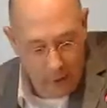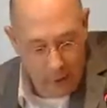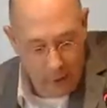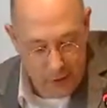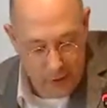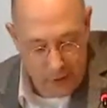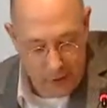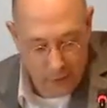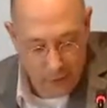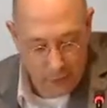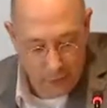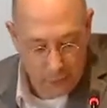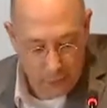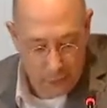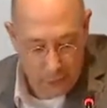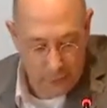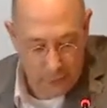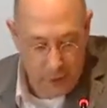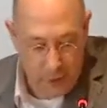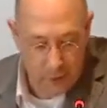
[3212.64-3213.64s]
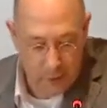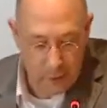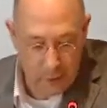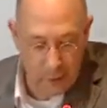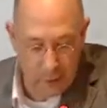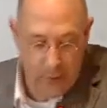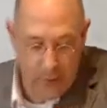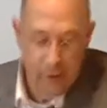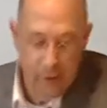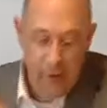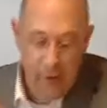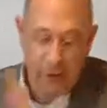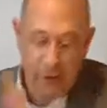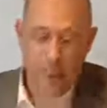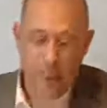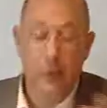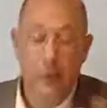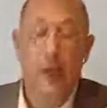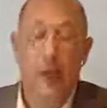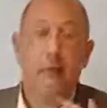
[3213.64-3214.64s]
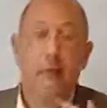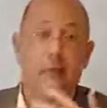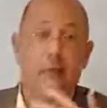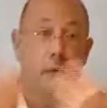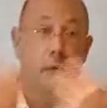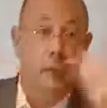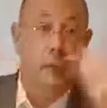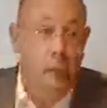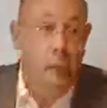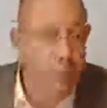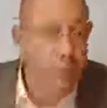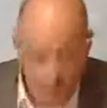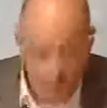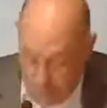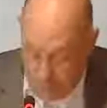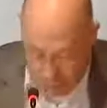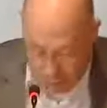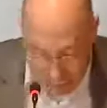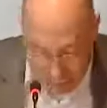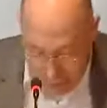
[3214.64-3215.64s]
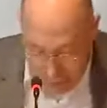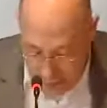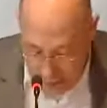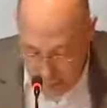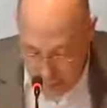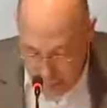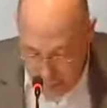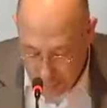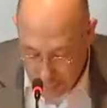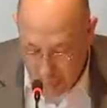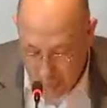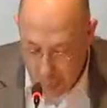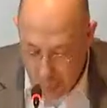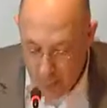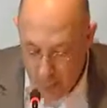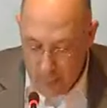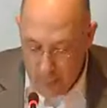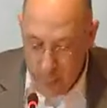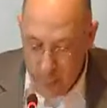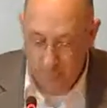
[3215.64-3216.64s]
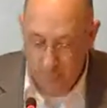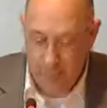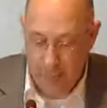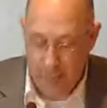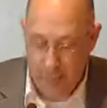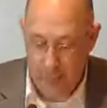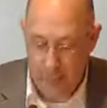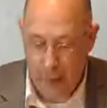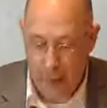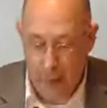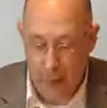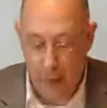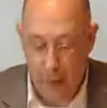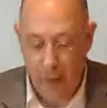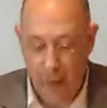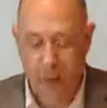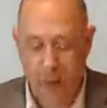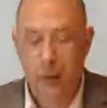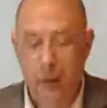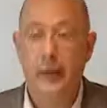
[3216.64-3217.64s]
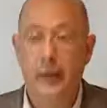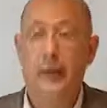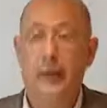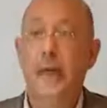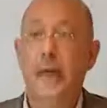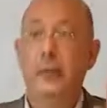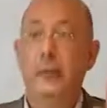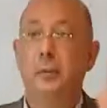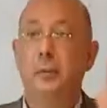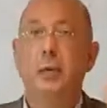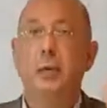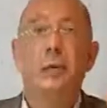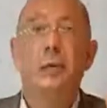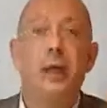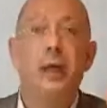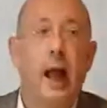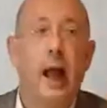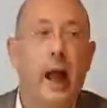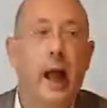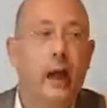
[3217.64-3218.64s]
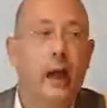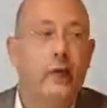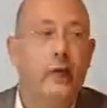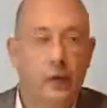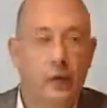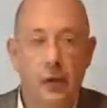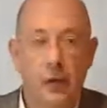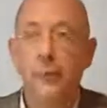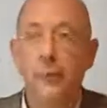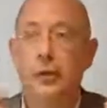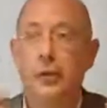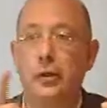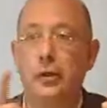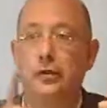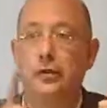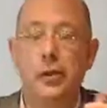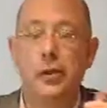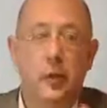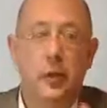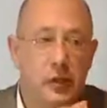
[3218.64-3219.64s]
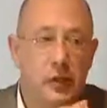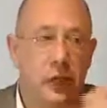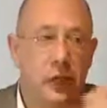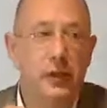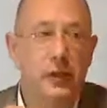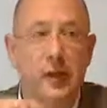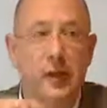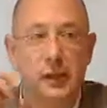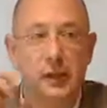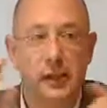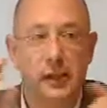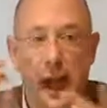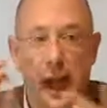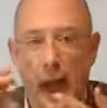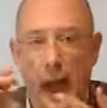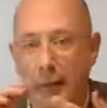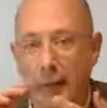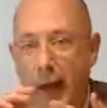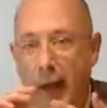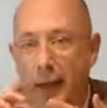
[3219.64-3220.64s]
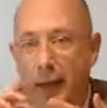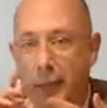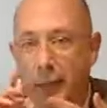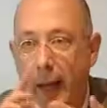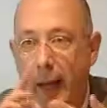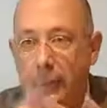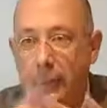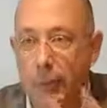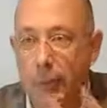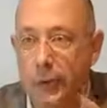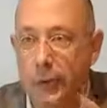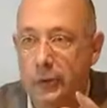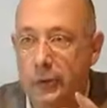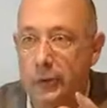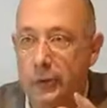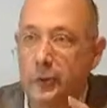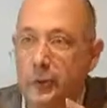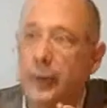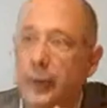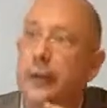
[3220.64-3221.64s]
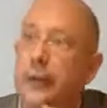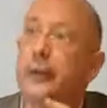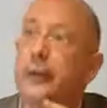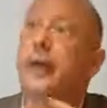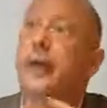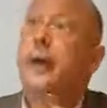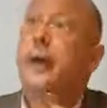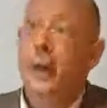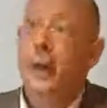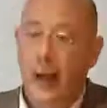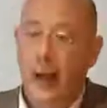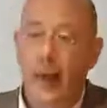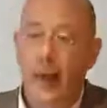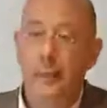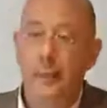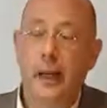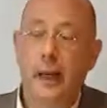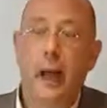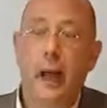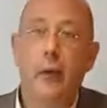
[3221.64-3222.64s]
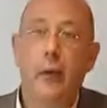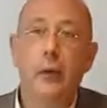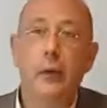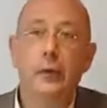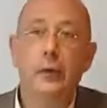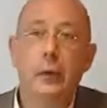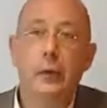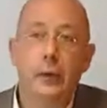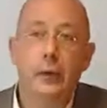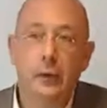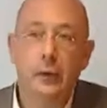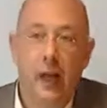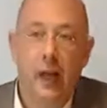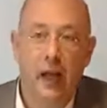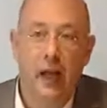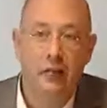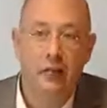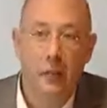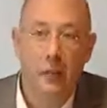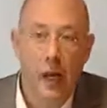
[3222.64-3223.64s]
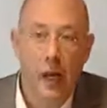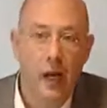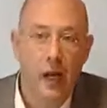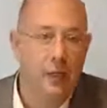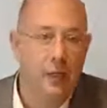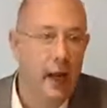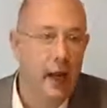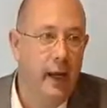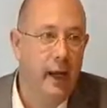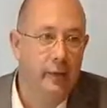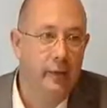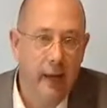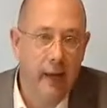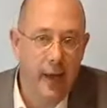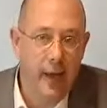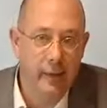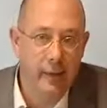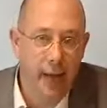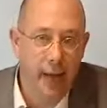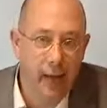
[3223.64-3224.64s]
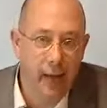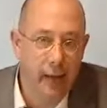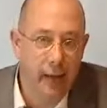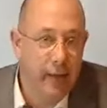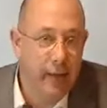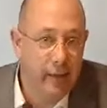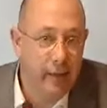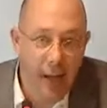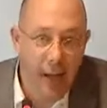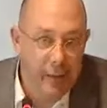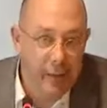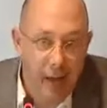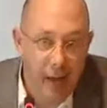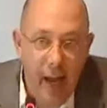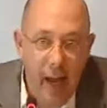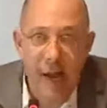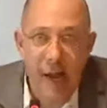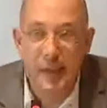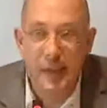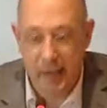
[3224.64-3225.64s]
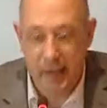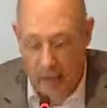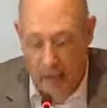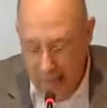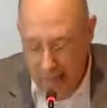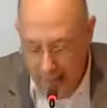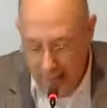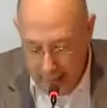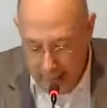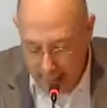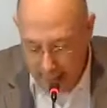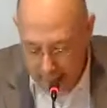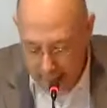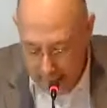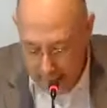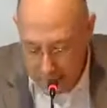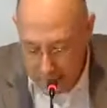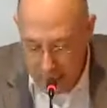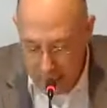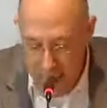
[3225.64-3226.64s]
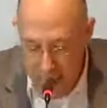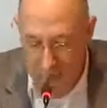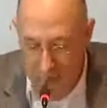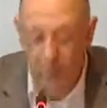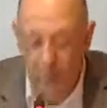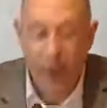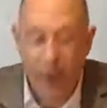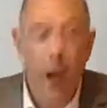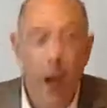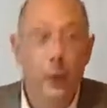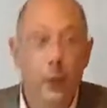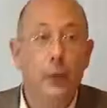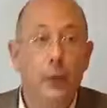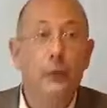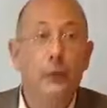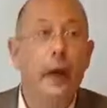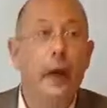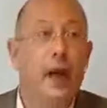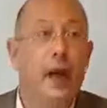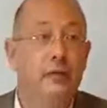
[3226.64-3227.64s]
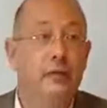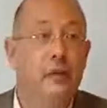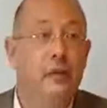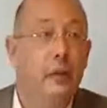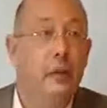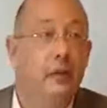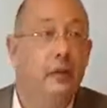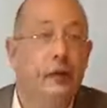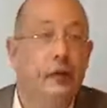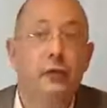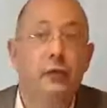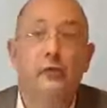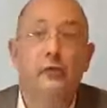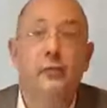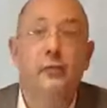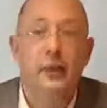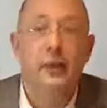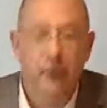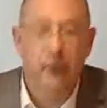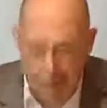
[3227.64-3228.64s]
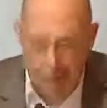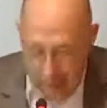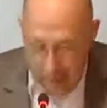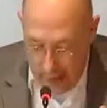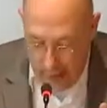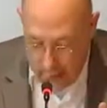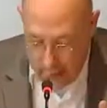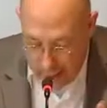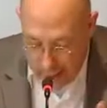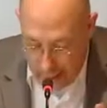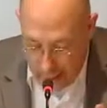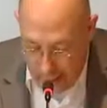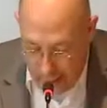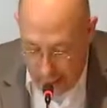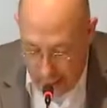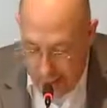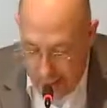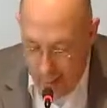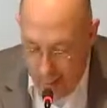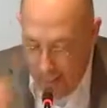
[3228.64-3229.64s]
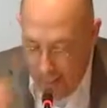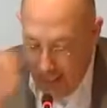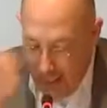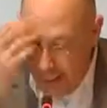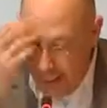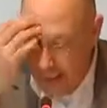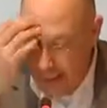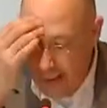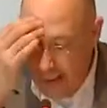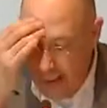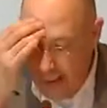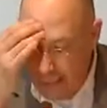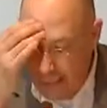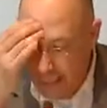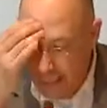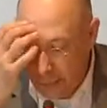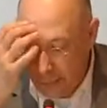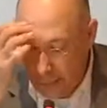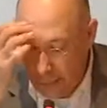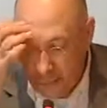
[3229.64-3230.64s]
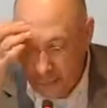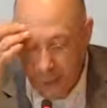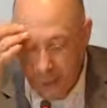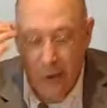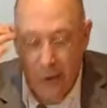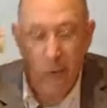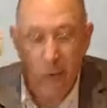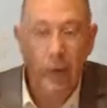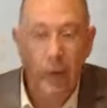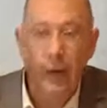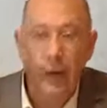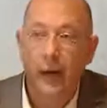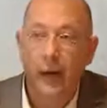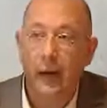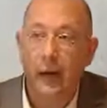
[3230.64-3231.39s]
which are also related to that. So if, for example, Money and Power. Yes, we will have the books of Joe Stiglitz and Paul Krugman, but I also want to have Marx and Keynes and Adam Smith. I want to have the novels of Balzac and Zola, but also